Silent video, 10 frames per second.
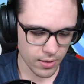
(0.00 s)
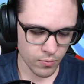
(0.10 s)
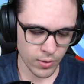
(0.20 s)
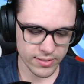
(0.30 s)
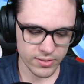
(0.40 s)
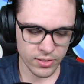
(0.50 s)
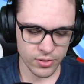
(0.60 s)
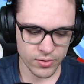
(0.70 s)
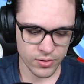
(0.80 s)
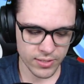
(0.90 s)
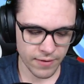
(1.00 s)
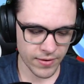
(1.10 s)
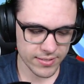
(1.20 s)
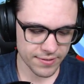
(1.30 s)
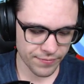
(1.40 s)
Raises the user's
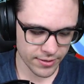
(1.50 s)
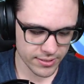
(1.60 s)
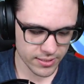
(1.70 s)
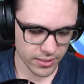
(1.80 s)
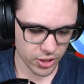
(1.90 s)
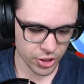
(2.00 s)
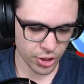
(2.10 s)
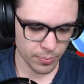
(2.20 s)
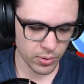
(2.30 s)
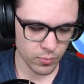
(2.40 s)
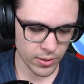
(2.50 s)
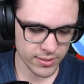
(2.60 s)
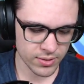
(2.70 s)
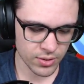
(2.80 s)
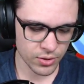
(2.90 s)
evasiveness. Sharply
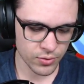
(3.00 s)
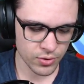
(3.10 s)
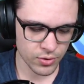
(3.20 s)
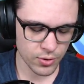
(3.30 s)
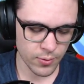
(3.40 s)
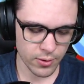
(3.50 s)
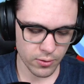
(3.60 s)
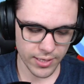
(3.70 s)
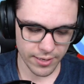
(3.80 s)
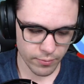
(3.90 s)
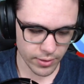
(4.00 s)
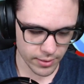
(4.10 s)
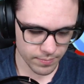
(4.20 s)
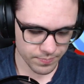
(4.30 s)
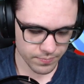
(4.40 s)
raises the user's critical hit rate.
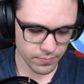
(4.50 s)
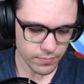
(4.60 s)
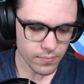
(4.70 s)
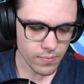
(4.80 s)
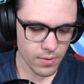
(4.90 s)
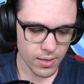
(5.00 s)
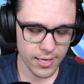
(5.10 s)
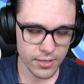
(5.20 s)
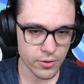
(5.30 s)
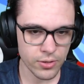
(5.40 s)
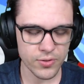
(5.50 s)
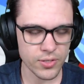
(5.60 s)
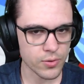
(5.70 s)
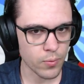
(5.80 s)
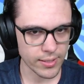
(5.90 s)
And you can use
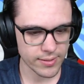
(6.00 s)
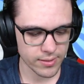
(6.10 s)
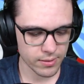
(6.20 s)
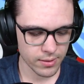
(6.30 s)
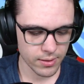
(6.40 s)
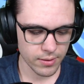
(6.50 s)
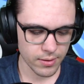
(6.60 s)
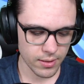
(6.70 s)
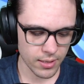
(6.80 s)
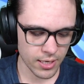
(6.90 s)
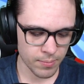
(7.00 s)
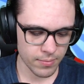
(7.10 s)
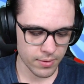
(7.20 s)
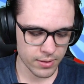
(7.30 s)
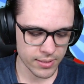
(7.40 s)
it twice.
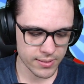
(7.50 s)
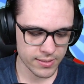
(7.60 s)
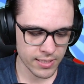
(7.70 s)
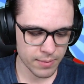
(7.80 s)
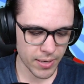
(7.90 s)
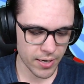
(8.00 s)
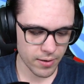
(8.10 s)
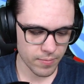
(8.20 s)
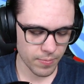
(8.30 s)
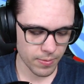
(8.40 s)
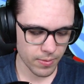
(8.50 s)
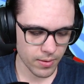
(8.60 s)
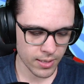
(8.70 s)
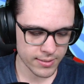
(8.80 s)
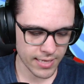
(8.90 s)
The sync pair
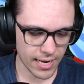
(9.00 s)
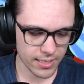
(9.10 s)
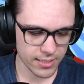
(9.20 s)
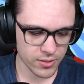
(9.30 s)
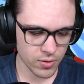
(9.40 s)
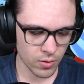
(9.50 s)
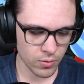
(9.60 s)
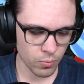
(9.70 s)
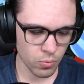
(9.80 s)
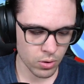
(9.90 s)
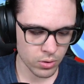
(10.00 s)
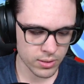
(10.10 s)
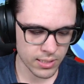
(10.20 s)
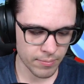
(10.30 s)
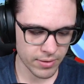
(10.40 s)
attack is called World
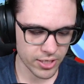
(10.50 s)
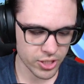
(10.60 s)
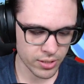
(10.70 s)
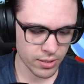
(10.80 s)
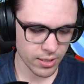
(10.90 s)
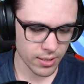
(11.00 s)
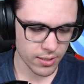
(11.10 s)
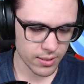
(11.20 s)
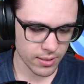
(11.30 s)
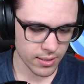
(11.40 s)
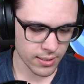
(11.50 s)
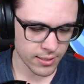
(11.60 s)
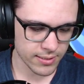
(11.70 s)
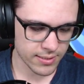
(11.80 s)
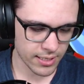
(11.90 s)
Domination
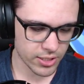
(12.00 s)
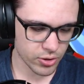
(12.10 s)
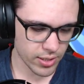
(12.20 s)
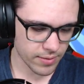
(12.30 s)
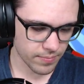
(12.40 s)
Psystrike.